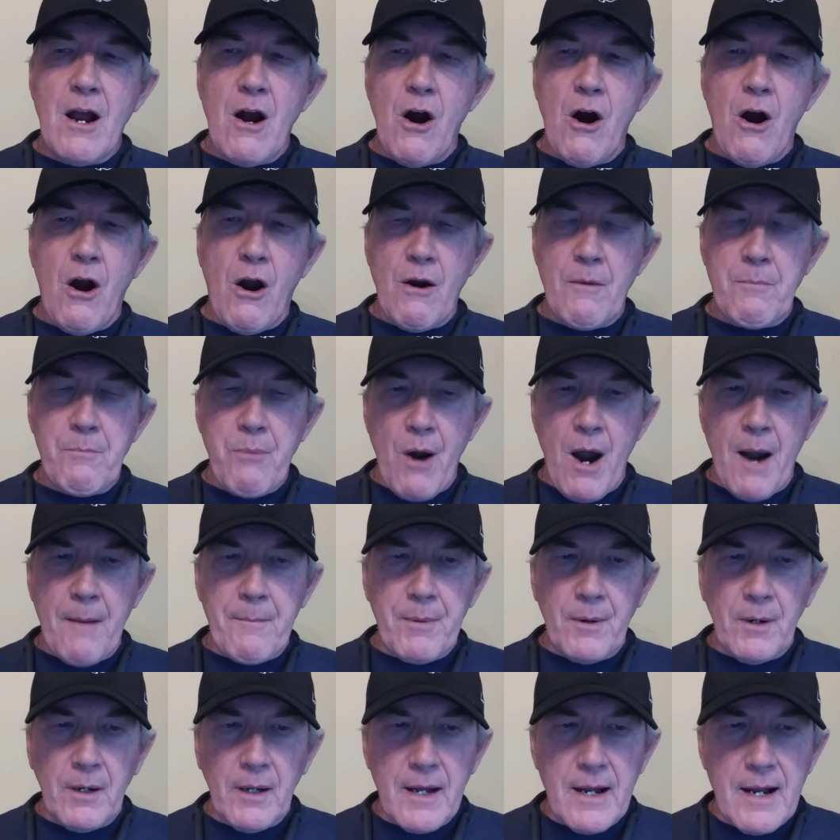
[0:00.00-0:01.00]
are
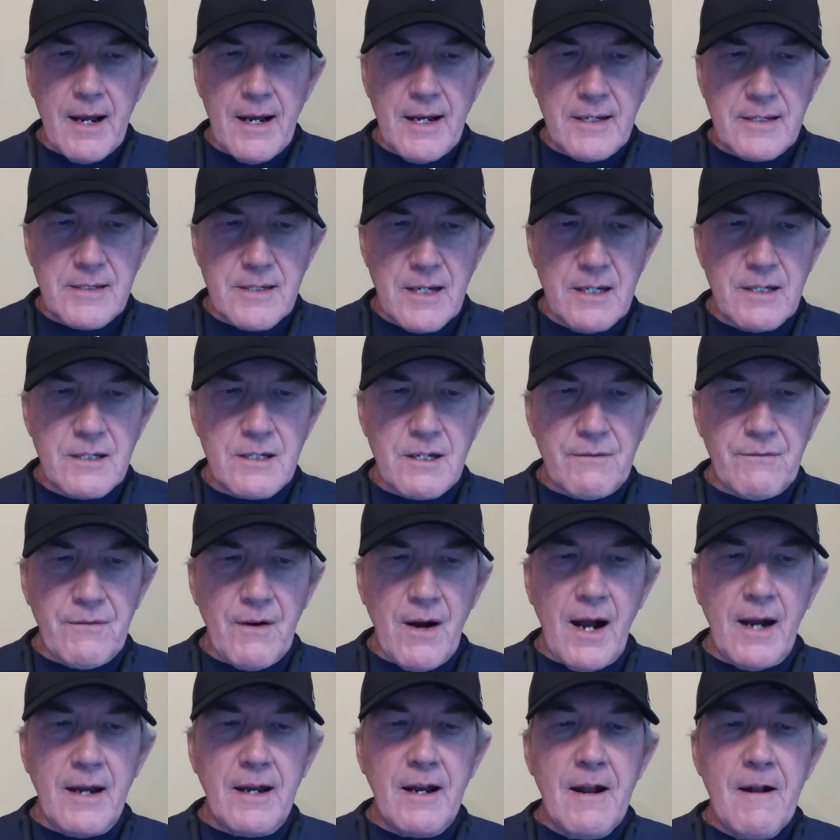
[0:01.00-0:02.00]
properly
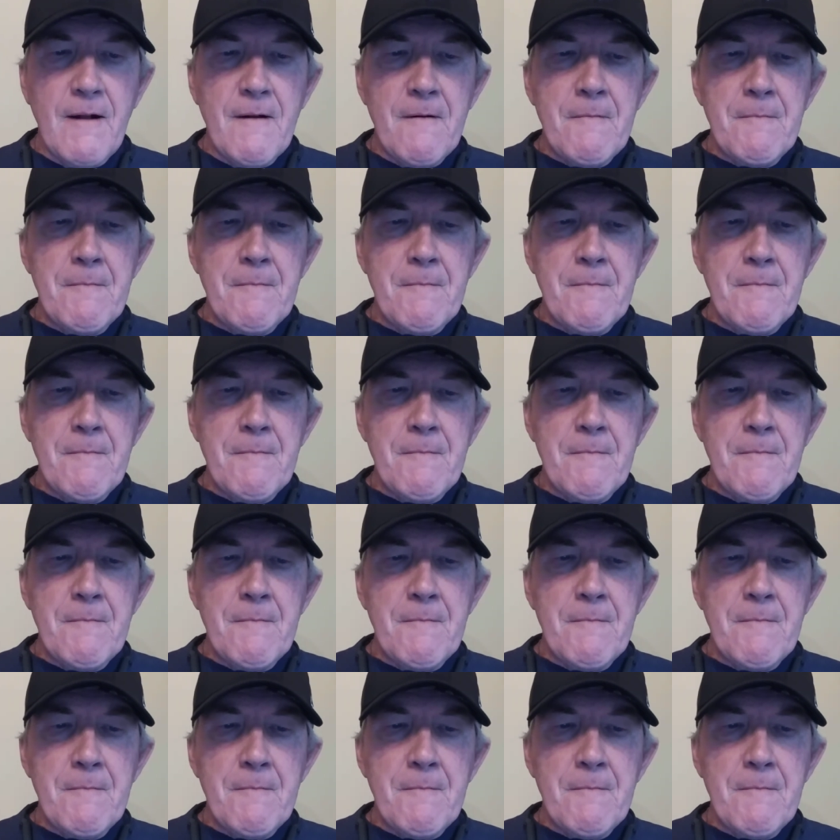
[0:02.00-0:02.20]
identified.